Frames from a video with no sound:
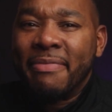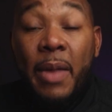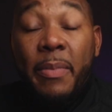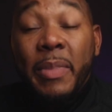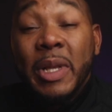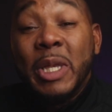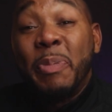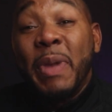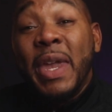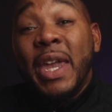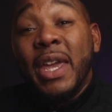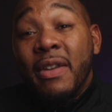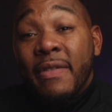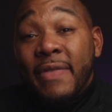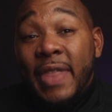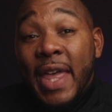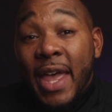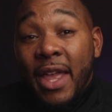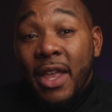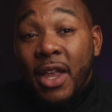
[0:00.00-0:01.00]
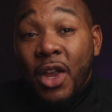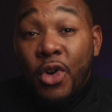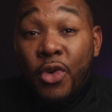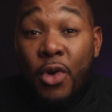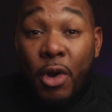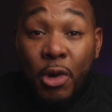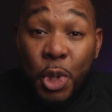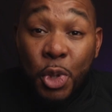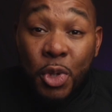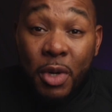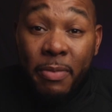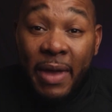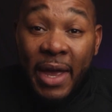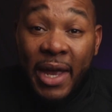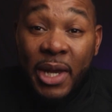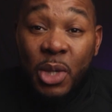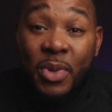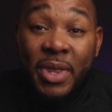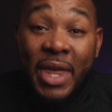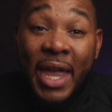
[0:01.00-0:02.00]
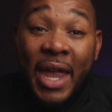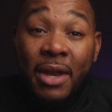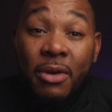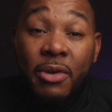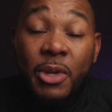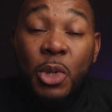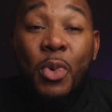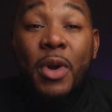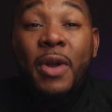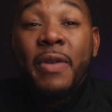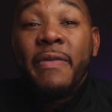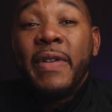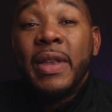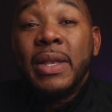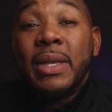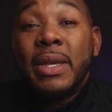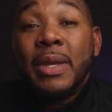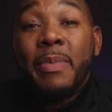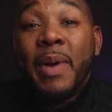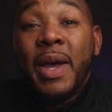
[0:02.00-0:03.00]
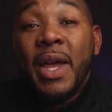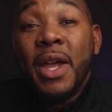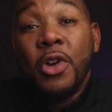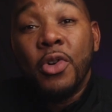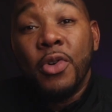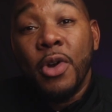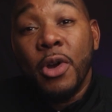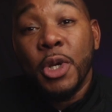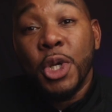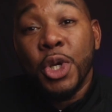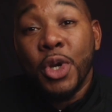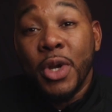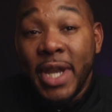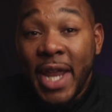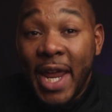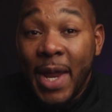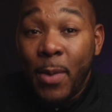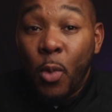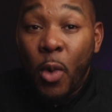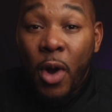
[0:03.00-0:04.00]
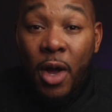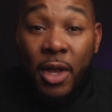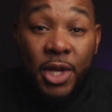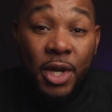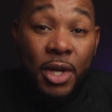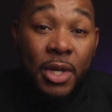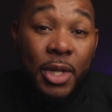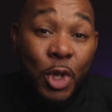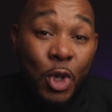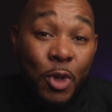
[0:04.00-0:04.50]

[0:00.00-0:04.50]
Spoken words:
But speaking of that, grocery bags with handles were invented by a grocer named Walter